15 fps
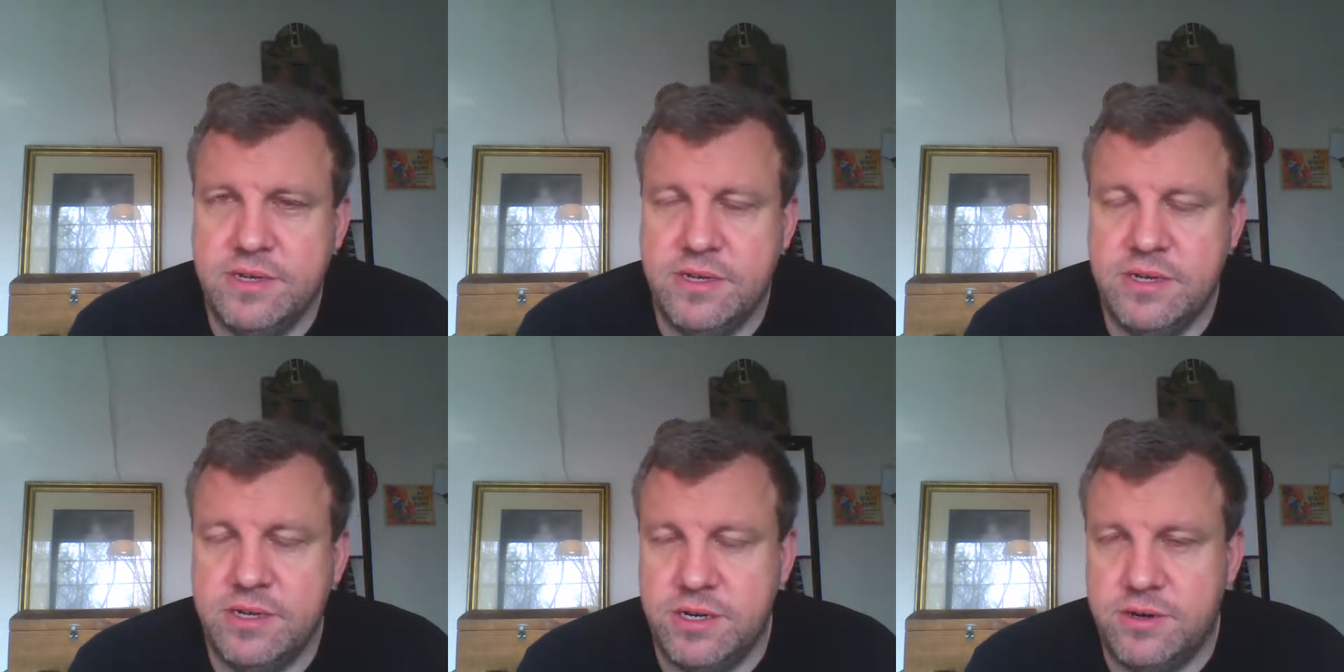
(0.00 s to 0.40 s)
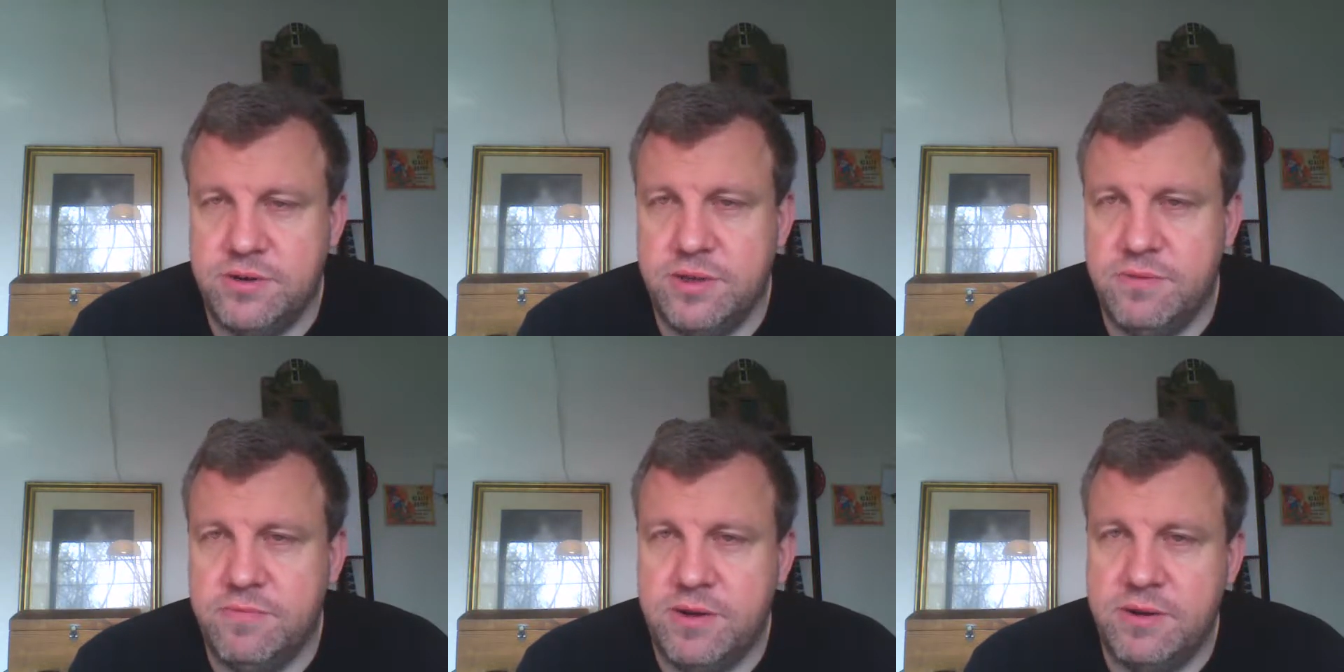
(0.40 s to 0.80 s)
You know,
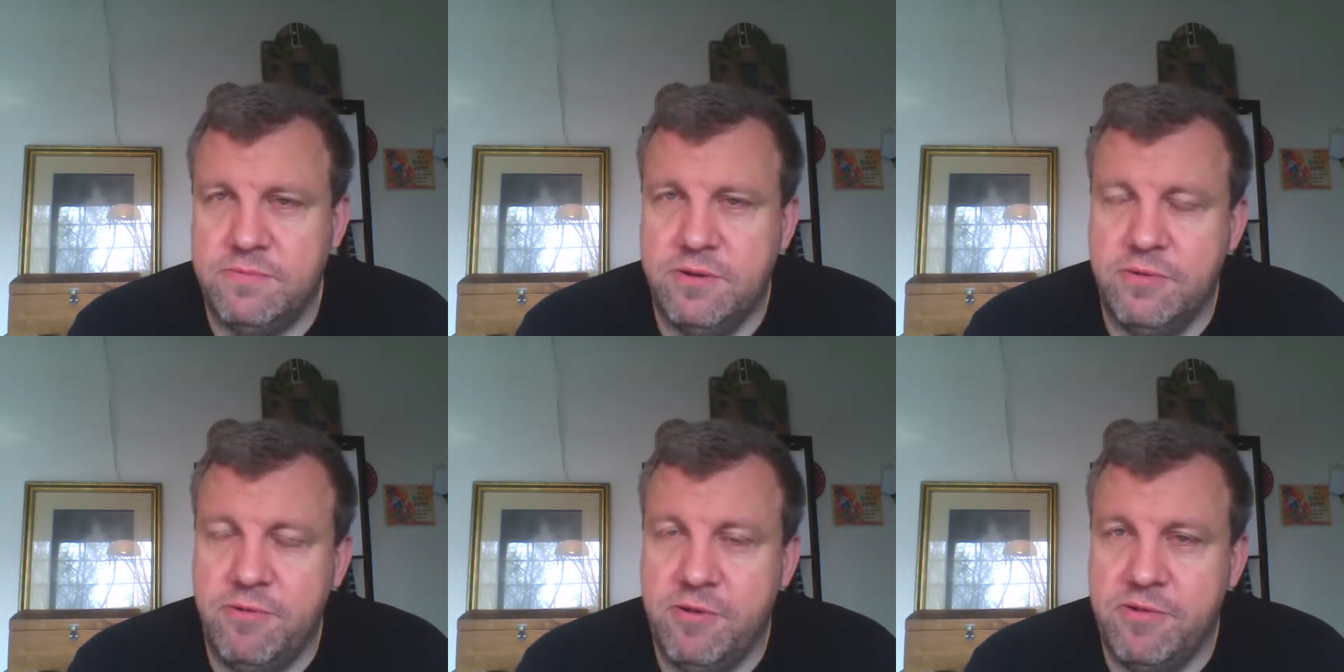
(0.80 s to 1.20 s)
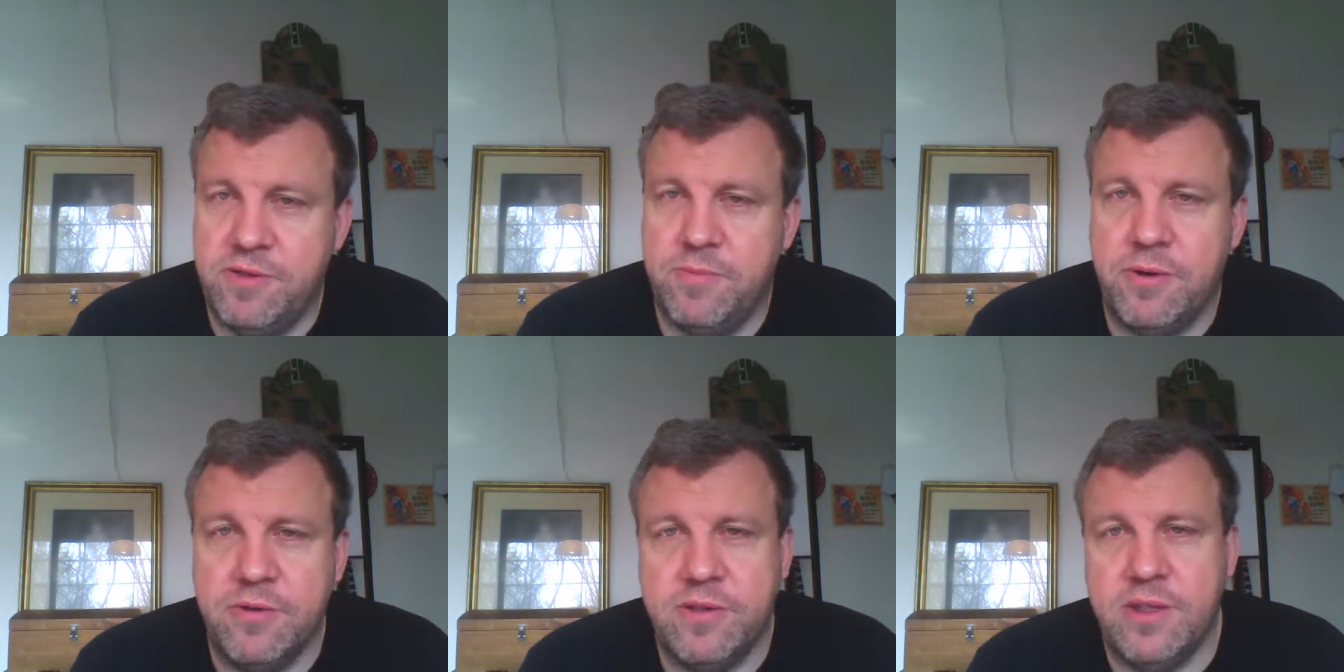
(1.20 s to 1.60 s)
the one where we were
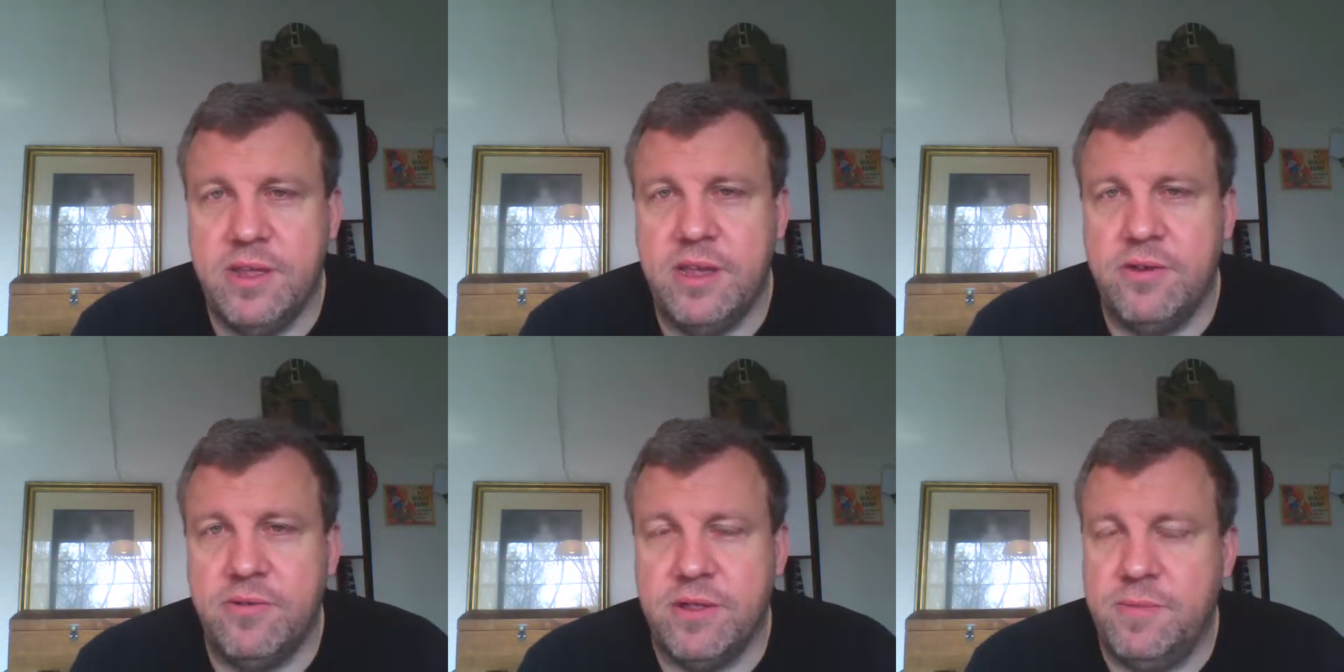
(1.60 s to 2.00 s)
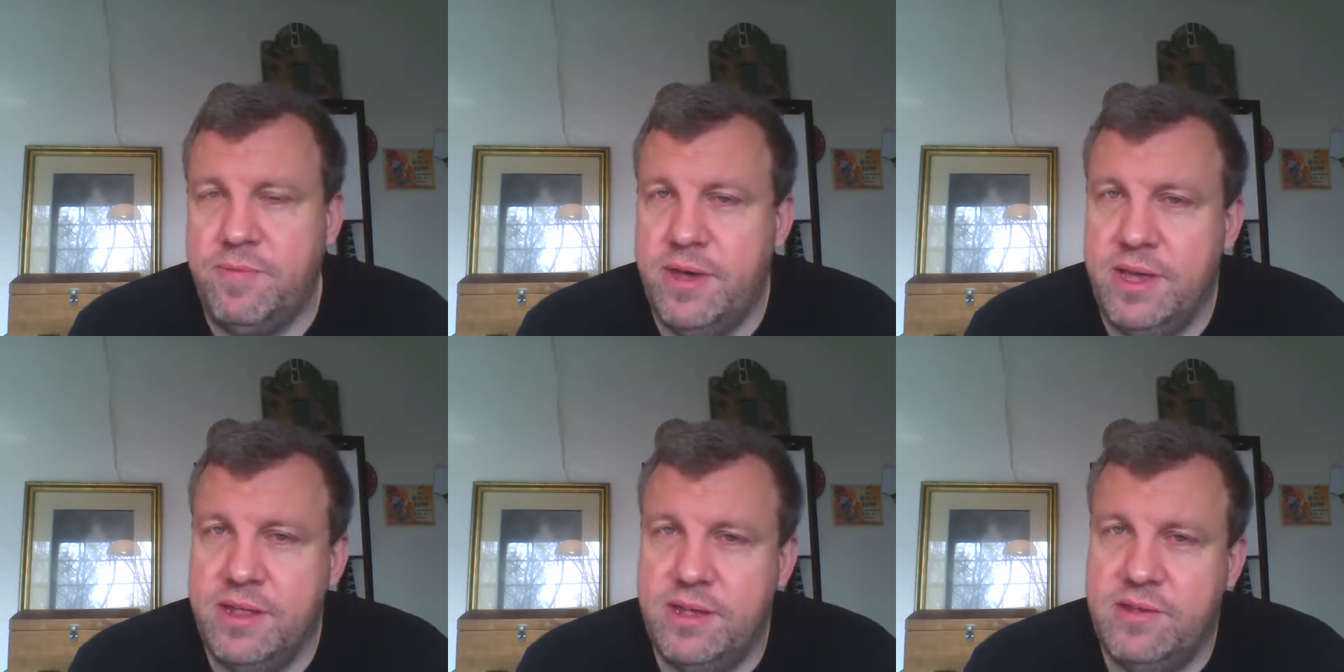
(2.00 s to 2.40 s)
supposedly going to
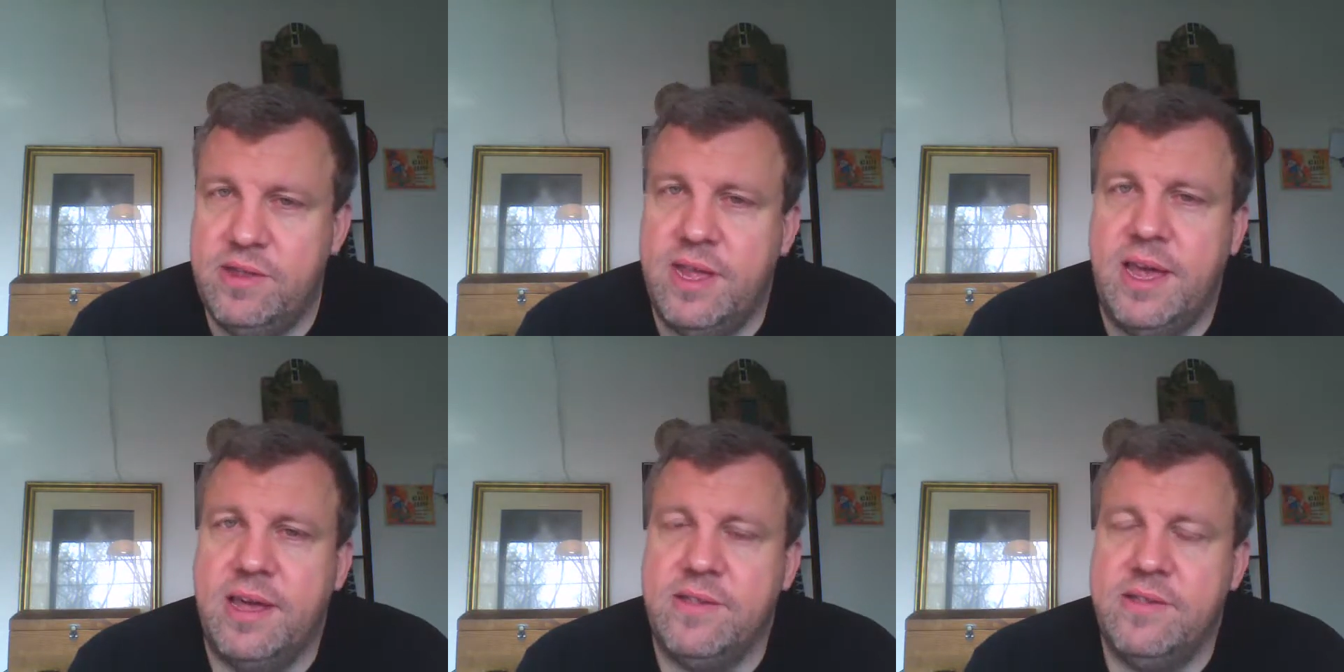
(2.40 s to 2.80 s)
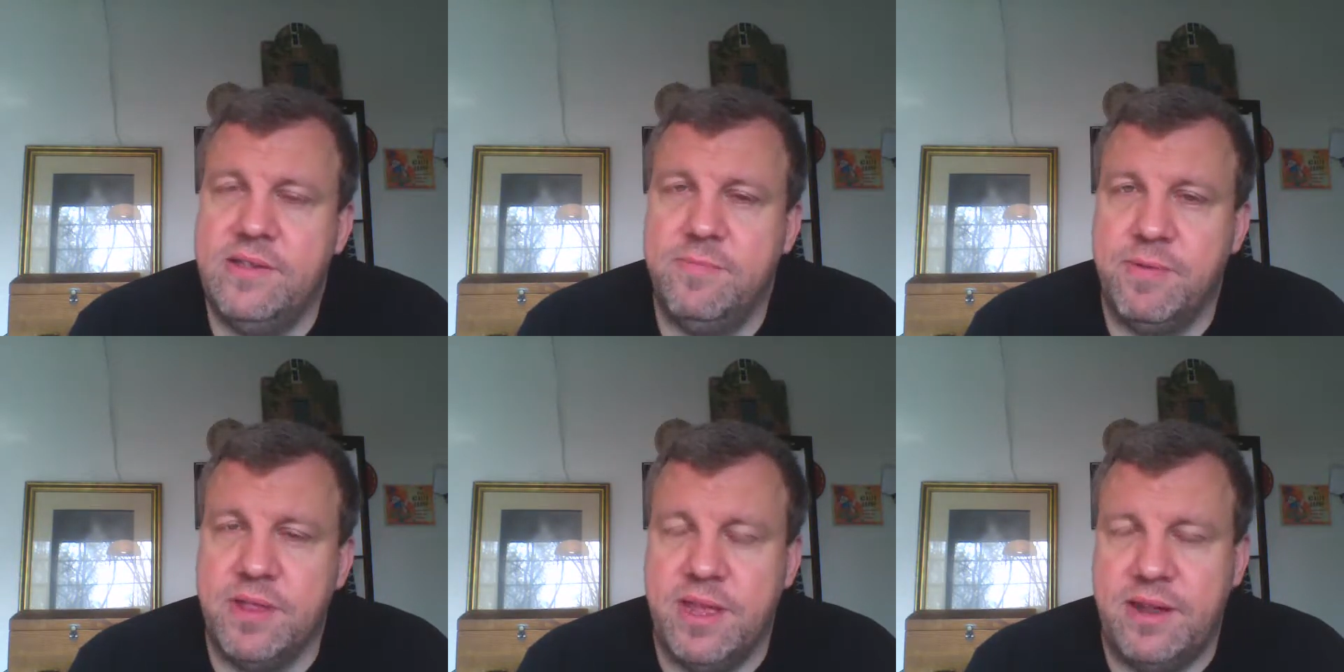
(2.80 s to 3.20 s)
pay less taxes,
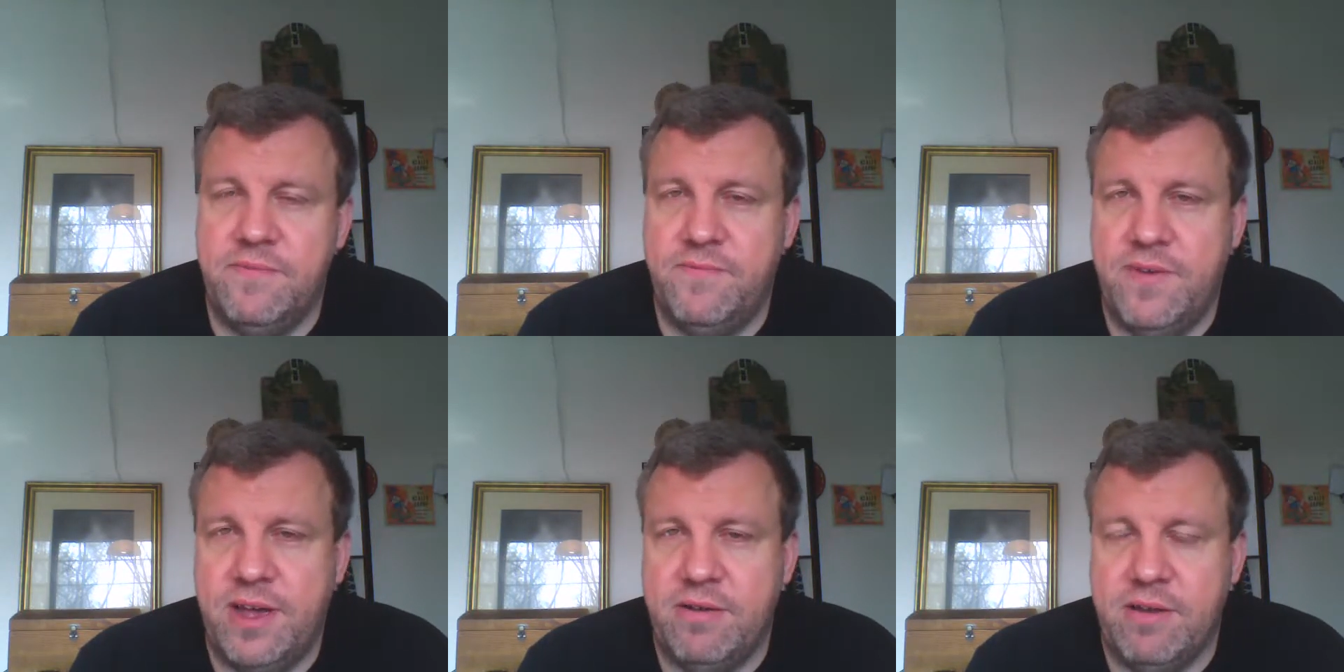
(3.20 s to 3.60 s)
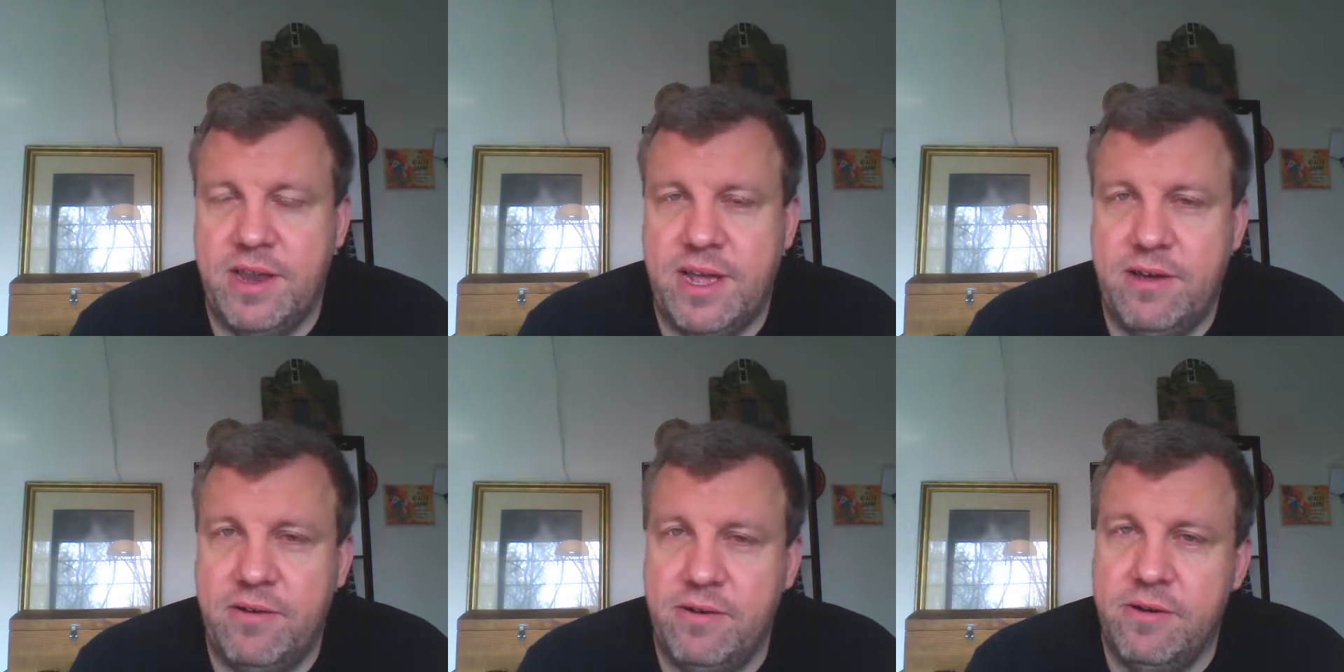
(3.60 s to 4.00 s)
but then found
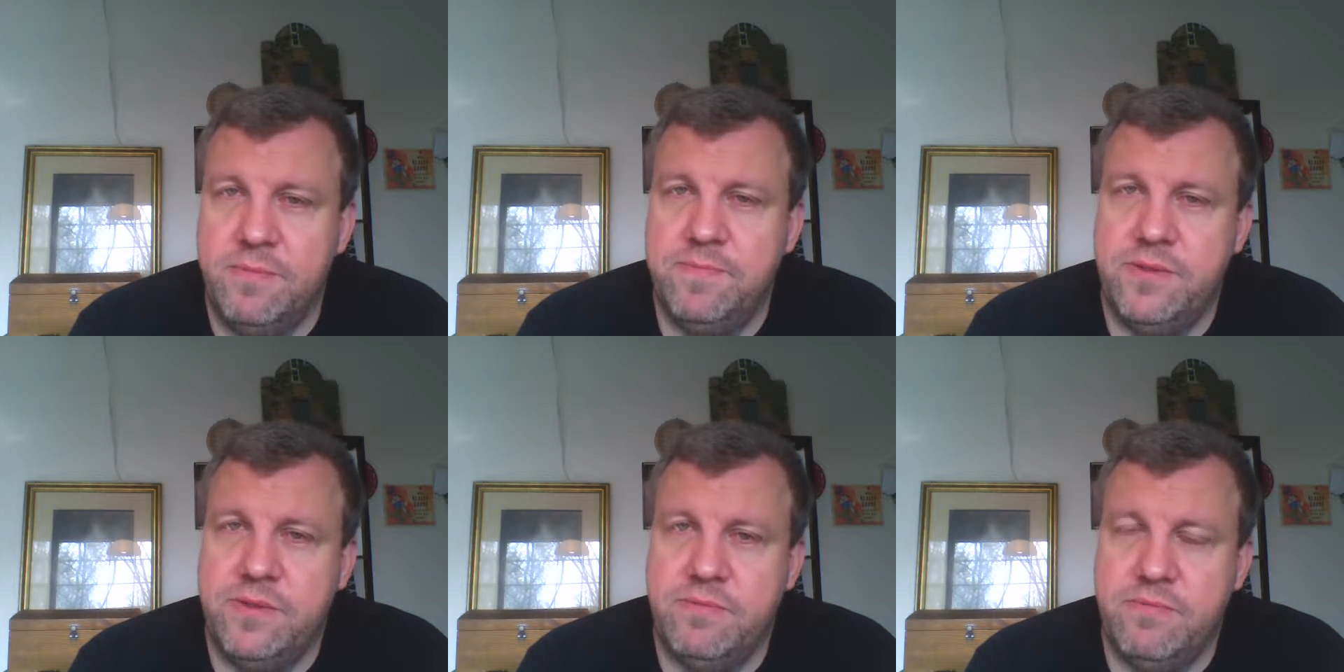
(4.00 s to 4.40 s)
out, oops,